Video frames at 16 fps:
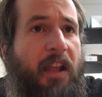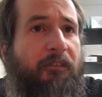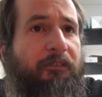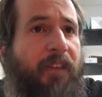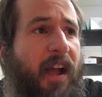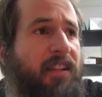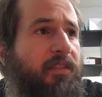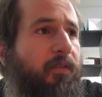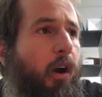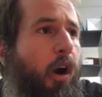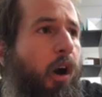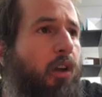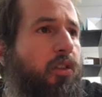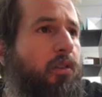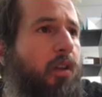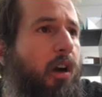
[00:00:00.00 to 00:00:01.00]
in fact, of
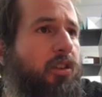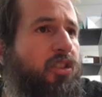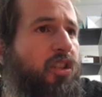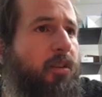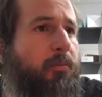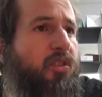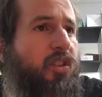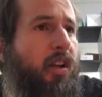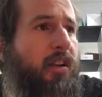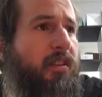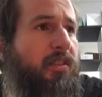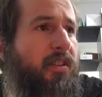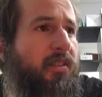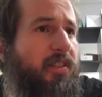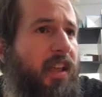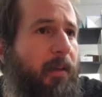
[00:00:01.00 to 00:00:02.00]
all the long-term
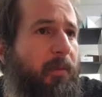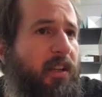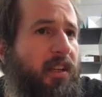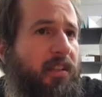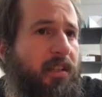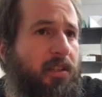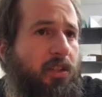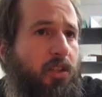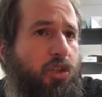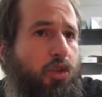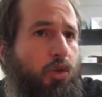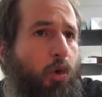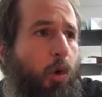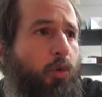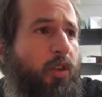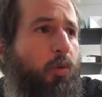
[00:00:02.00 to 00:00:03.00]
studies examining this
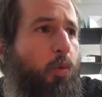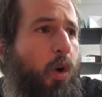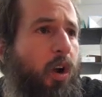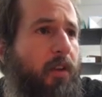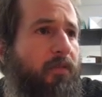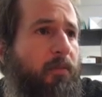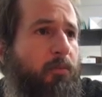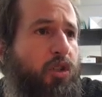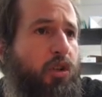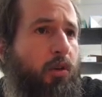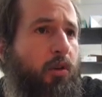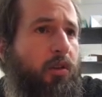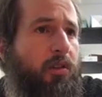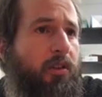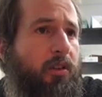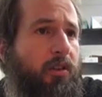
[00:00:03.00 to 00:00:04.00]
issue, only one of them showed
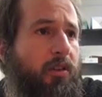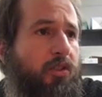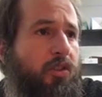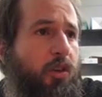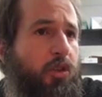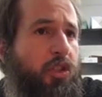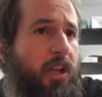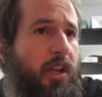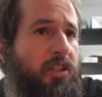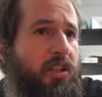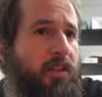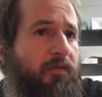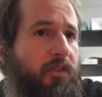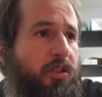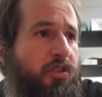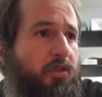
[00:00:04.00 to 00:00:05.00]
a clear
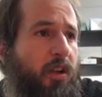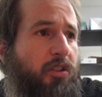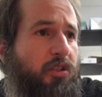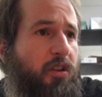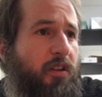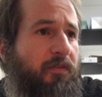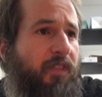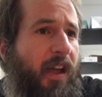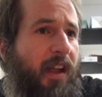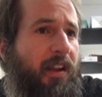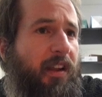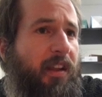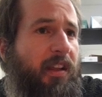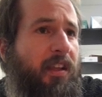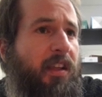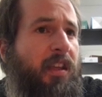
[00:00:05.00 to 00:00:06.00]
association for saturated fat
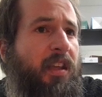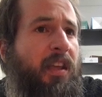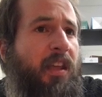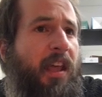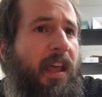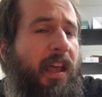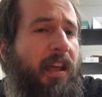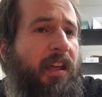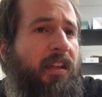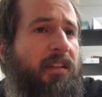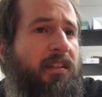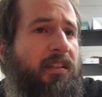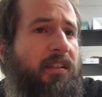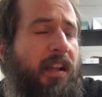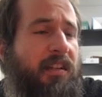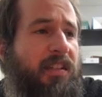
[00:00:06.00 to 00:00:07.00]

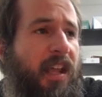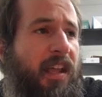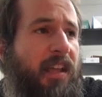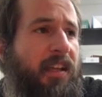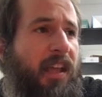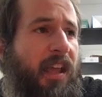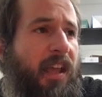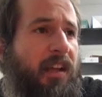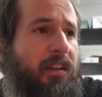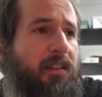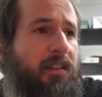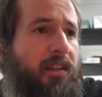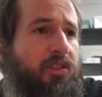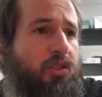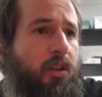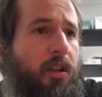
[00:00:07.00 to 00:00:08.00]
and intake and
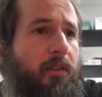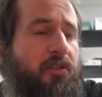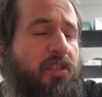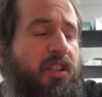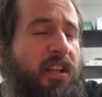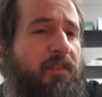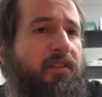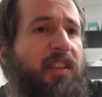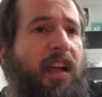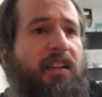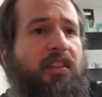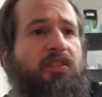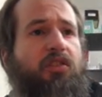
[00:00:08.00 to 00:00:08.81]
cholesterol levels, and even that